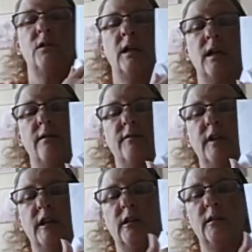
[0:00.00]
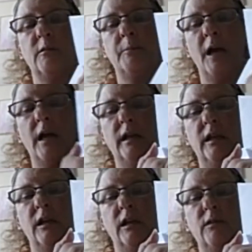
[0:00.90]
she'll have like a little
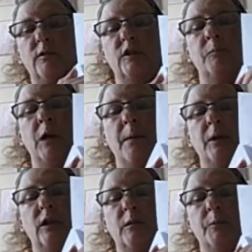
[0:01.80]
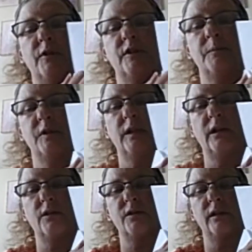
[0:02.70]
pocket here, which I'm probably going to put some
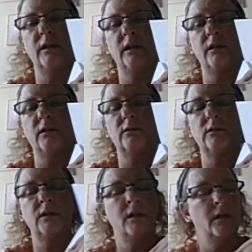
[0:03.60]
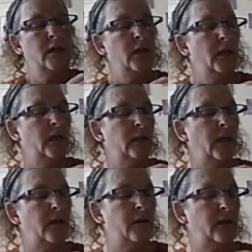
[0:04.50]
stickers in here. And
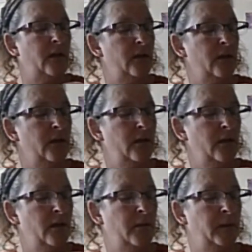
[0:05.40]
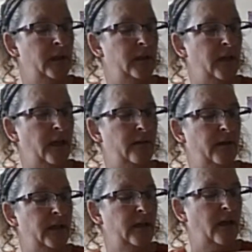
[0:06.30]
then I'm going to
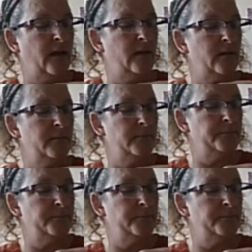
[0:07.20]
decorate that up.